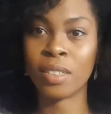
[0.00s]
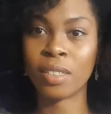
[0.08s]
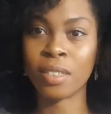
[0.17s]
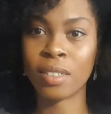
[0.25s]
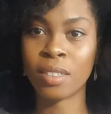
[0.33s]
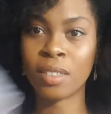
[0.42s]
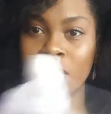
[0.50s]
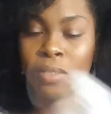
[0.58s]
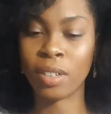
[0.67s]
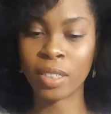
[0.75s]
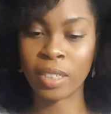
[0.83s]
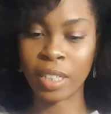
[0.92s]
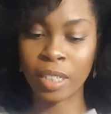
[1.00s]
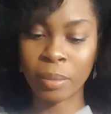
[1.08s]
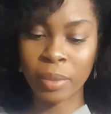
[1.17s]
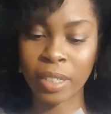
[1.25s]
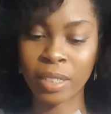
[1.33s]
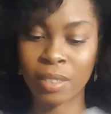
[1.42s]
is still quite cheap.
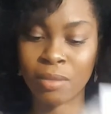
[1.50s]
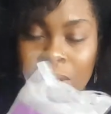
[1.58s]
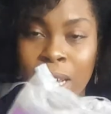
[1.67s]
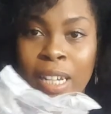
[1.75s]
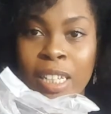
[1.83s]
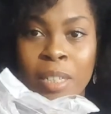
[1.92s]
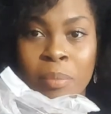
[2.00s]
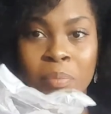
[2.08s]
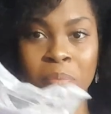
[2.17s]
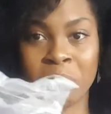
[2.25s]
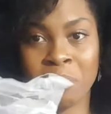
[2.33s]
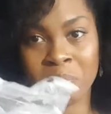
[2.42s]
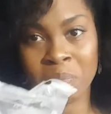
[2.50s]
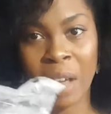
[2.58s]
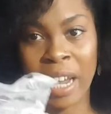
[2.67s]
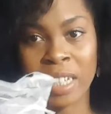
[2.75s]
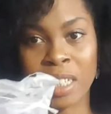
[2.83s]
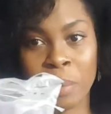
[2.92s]
It's 80,
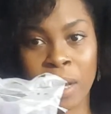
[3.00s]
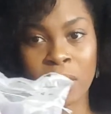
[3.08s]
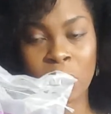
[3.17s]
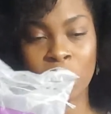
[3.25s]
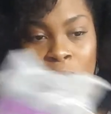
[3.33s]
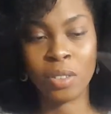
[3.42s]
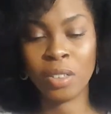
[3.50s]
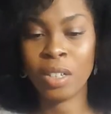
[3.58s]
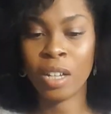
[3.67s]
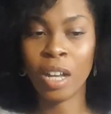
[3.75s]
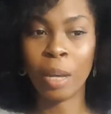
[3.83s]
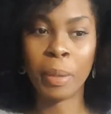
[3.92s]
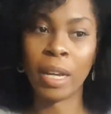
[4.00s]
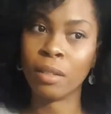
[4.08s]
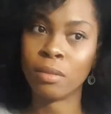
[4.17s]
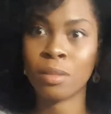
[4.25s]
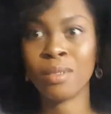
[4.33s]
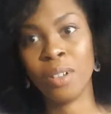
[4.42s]
80 pounds for a
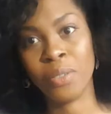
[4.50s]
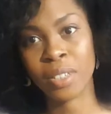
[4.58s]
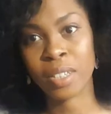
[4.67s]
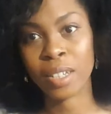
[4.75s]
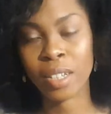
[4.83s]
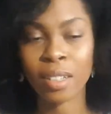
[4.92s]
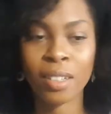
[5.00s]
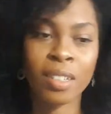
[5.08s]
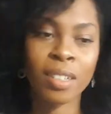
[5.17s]
pound, obviously,